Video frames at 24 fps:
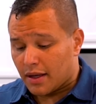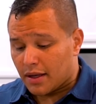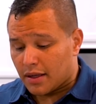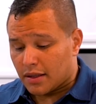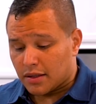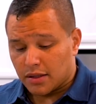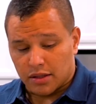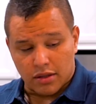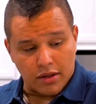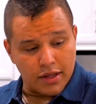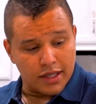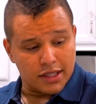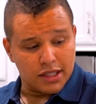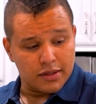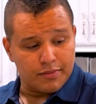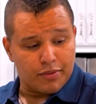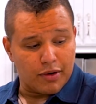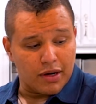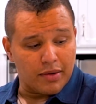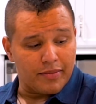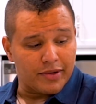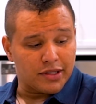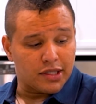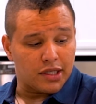So this is
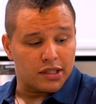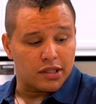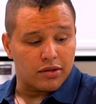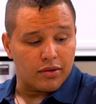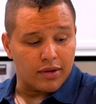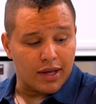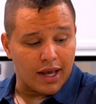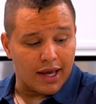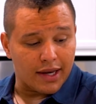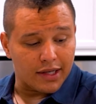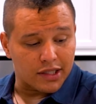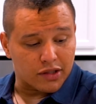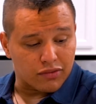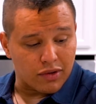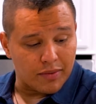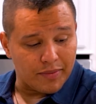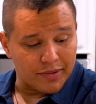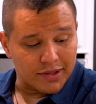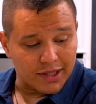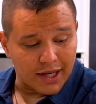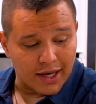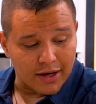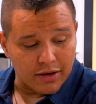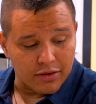pretty much it. So again, sweet
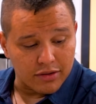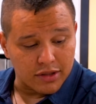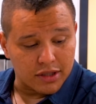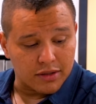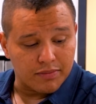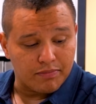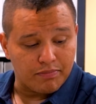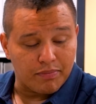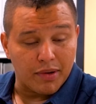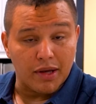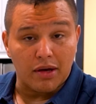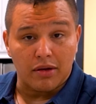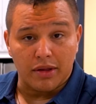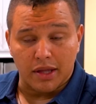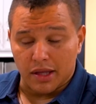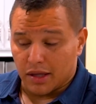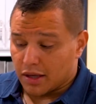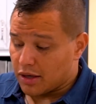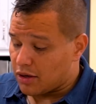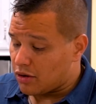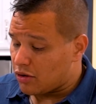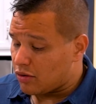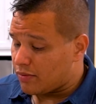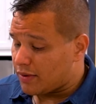potatoes peeled and
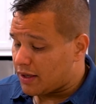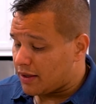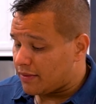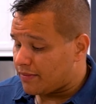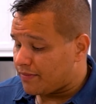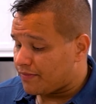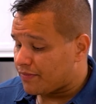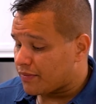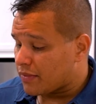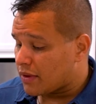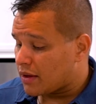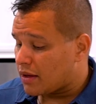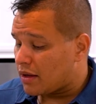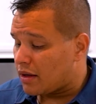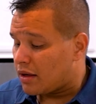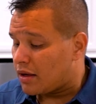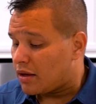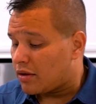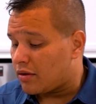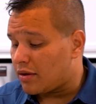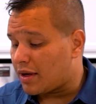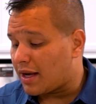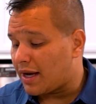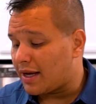cubed.
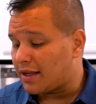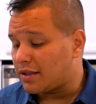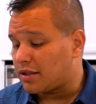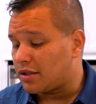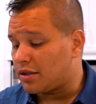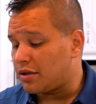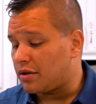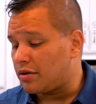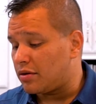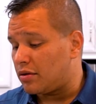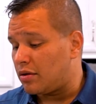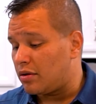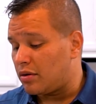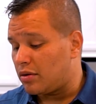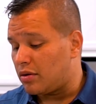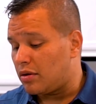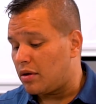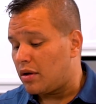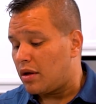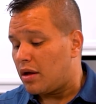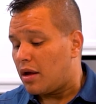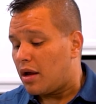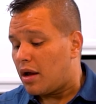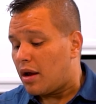You got your
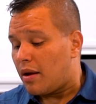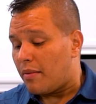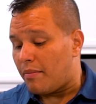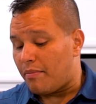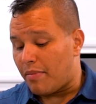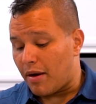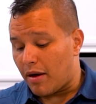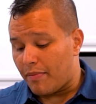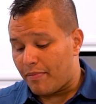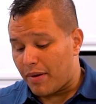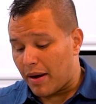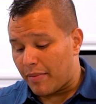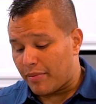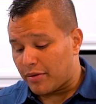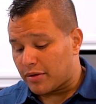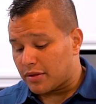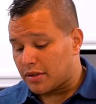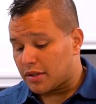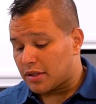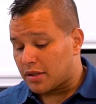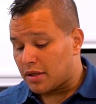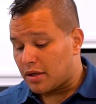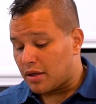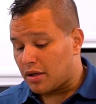bell
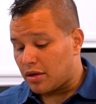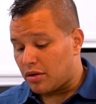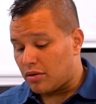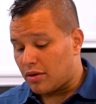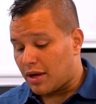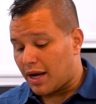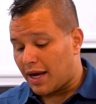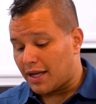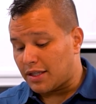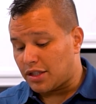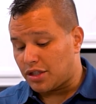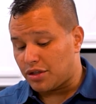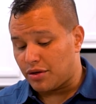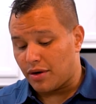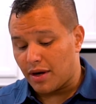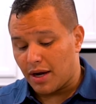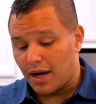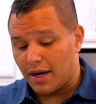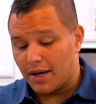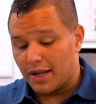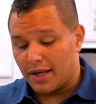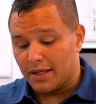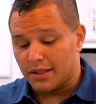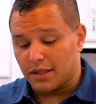peppers, you got your
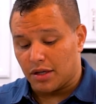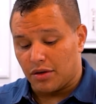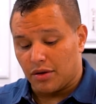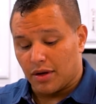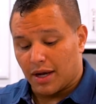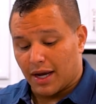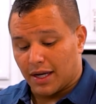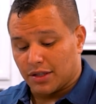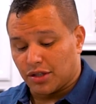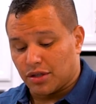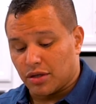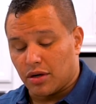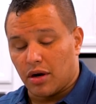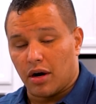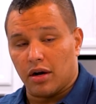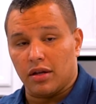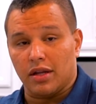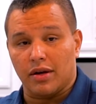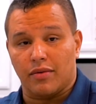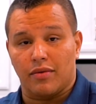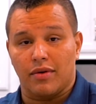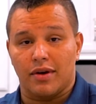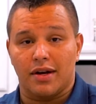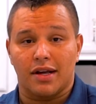onions, and you got your
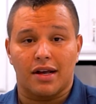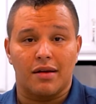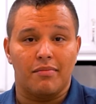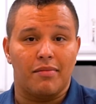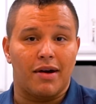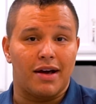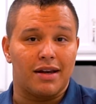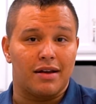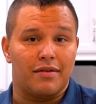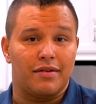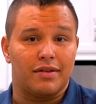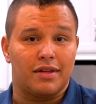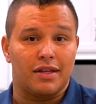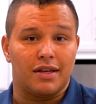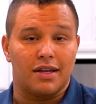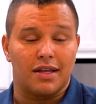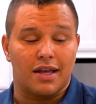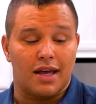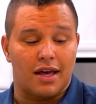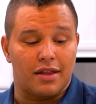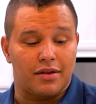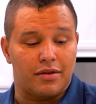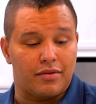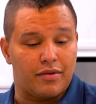garlic. We're gonna combine everything
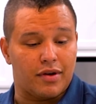together.